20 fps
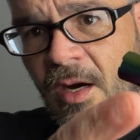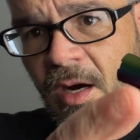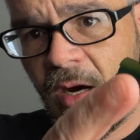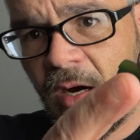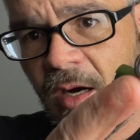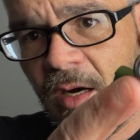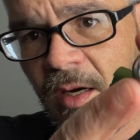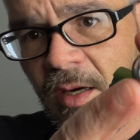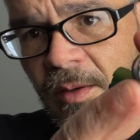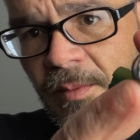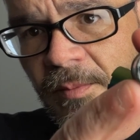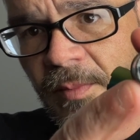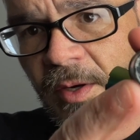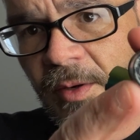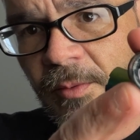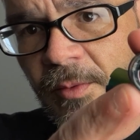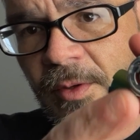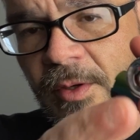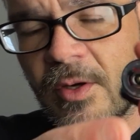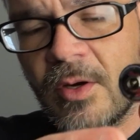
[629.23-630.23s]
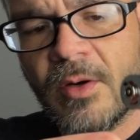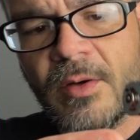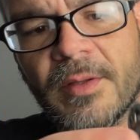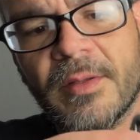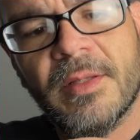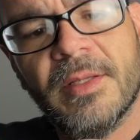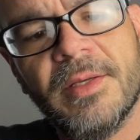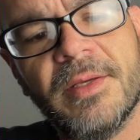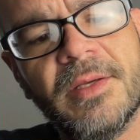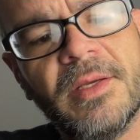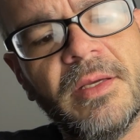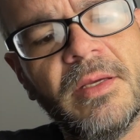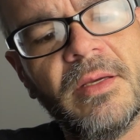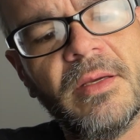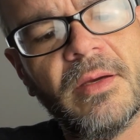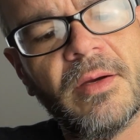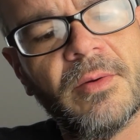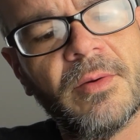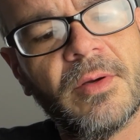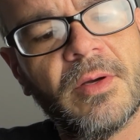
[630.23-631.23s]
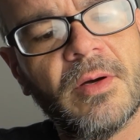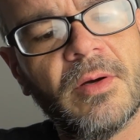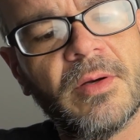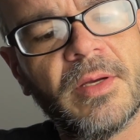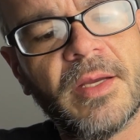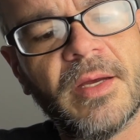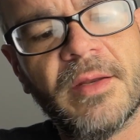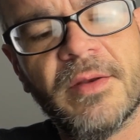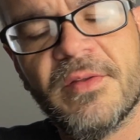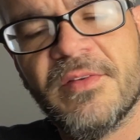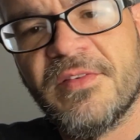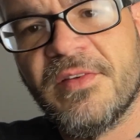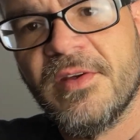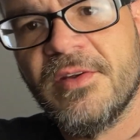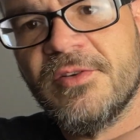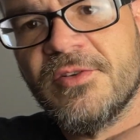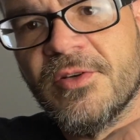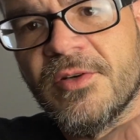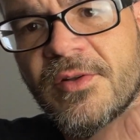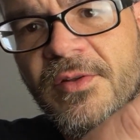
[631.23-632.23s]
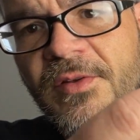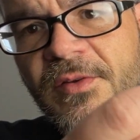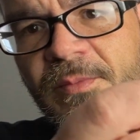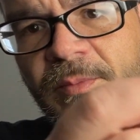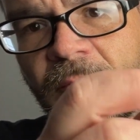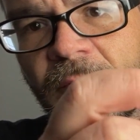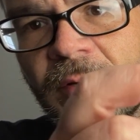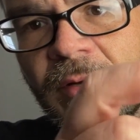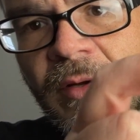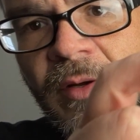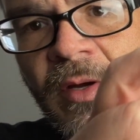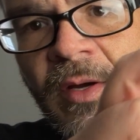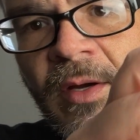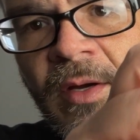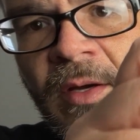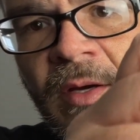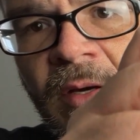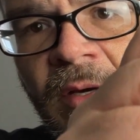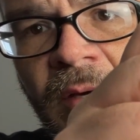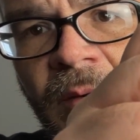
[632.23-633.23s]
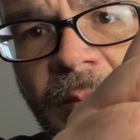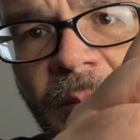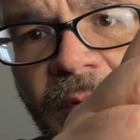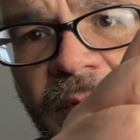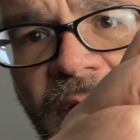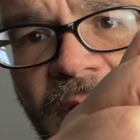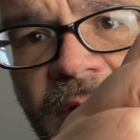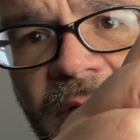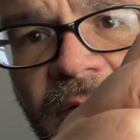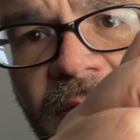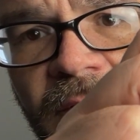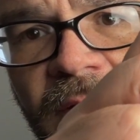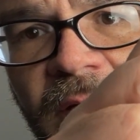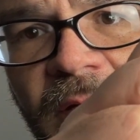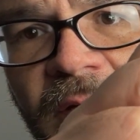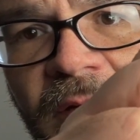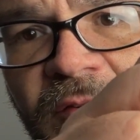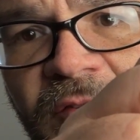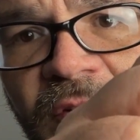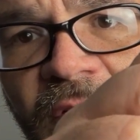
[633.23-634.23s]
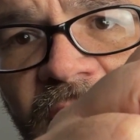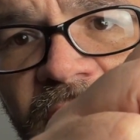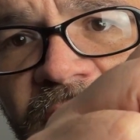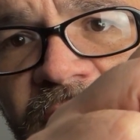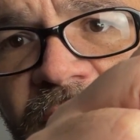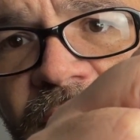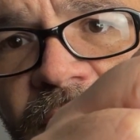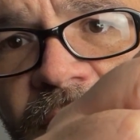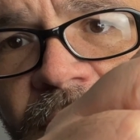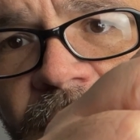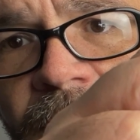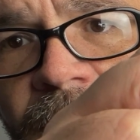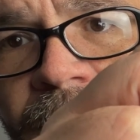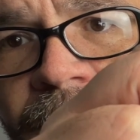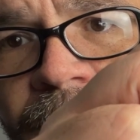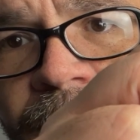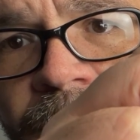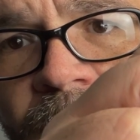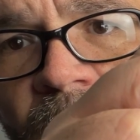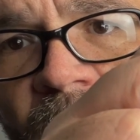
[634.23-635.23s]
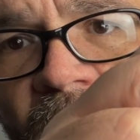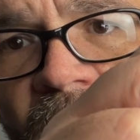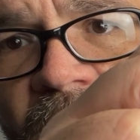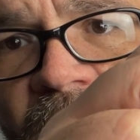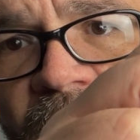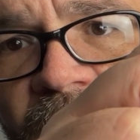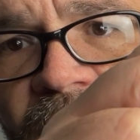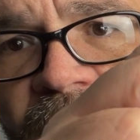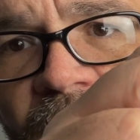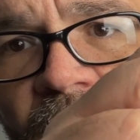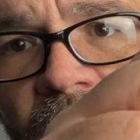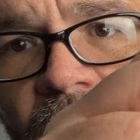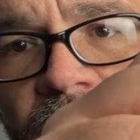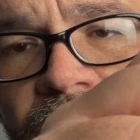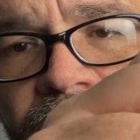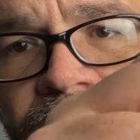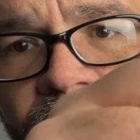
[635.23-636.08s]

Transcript: I wouldn't call it leaking, I would call it condensation at this point. But then you can adjust your airflow,